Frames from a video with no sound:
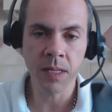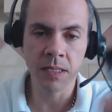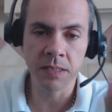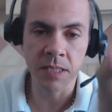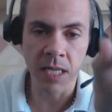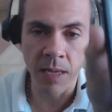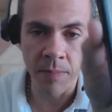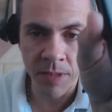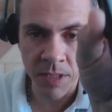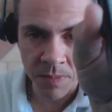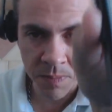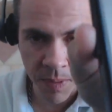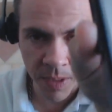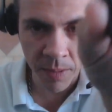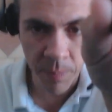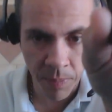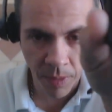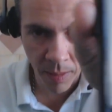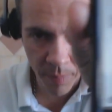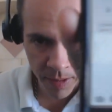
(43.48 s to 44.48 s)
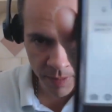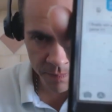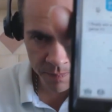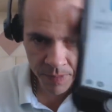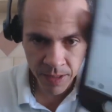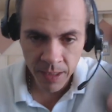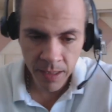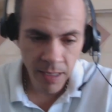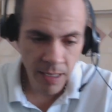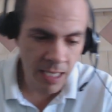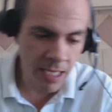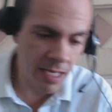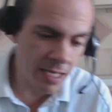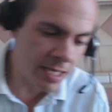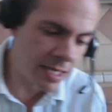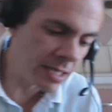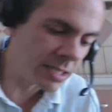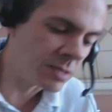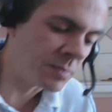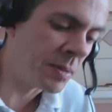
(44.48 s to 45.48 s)
his name is Big Bubba.
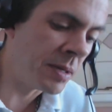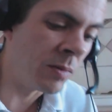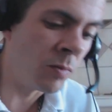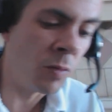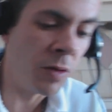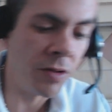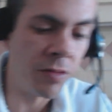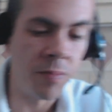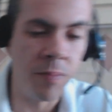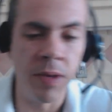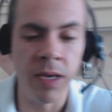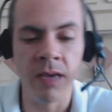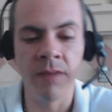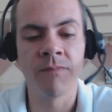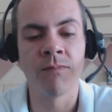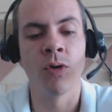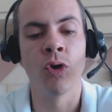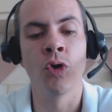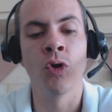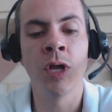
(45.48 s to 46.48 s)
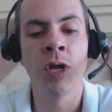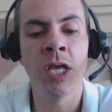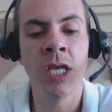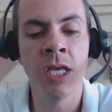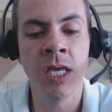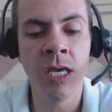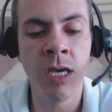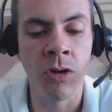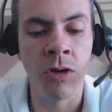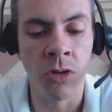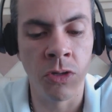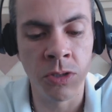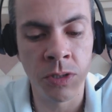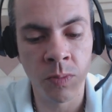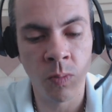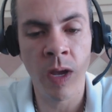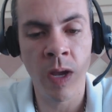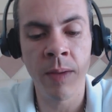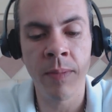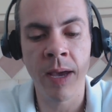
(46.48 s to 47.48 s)
He has been with me for
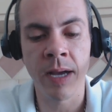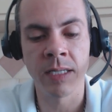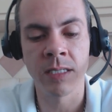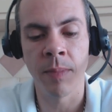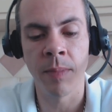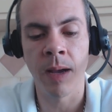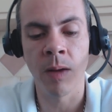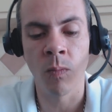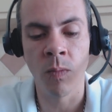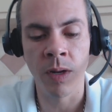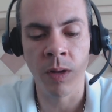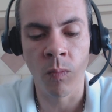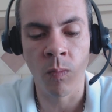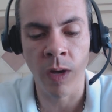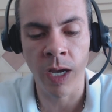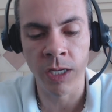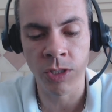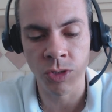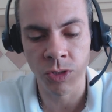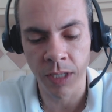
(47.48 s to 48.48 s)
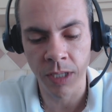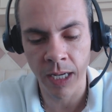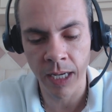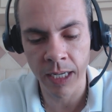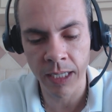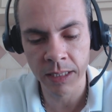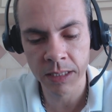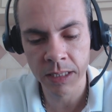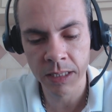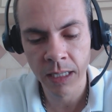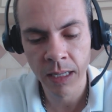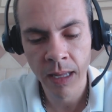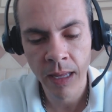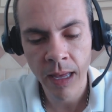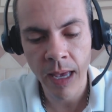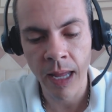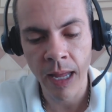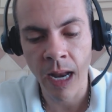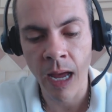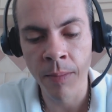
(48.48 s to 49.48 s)
years, way back to my win and wager days.
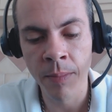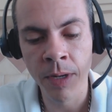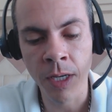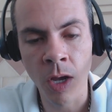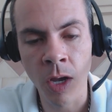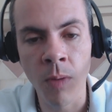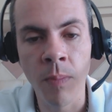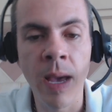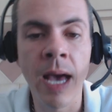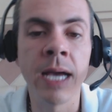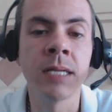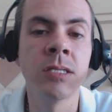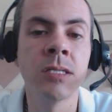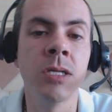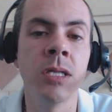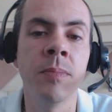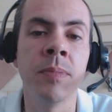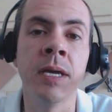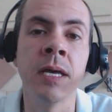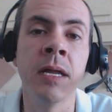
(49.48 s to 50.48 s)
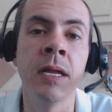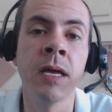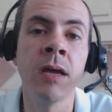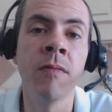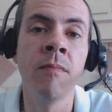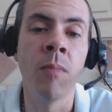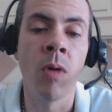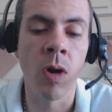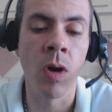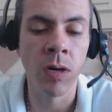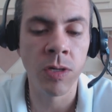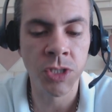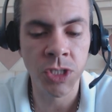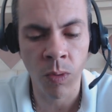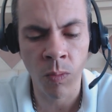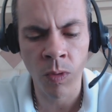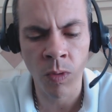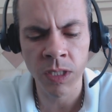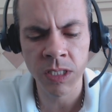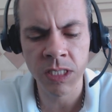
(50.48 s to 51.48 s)
And I'm going to go back to the beginning of March.
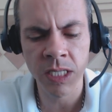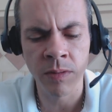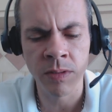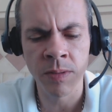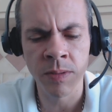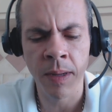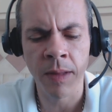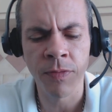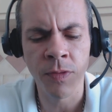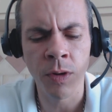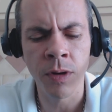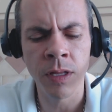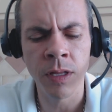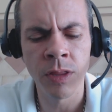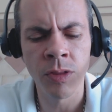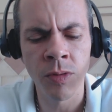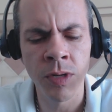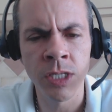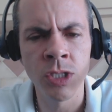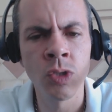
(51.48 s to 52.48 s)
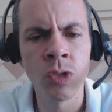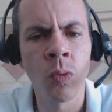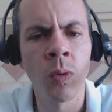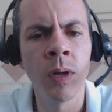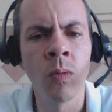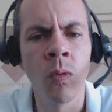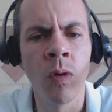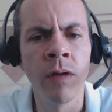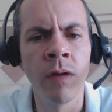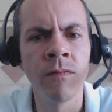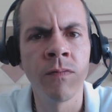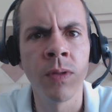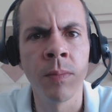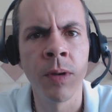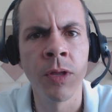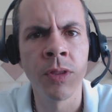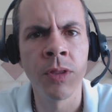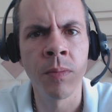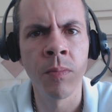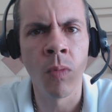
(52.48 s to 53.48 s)
I want to say it was about 33-21 for the
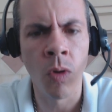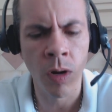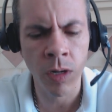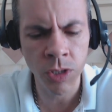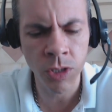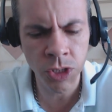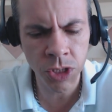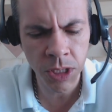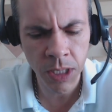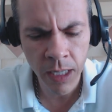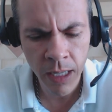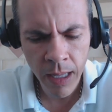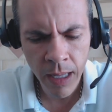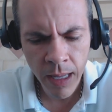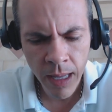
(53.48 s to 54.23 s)
month of March.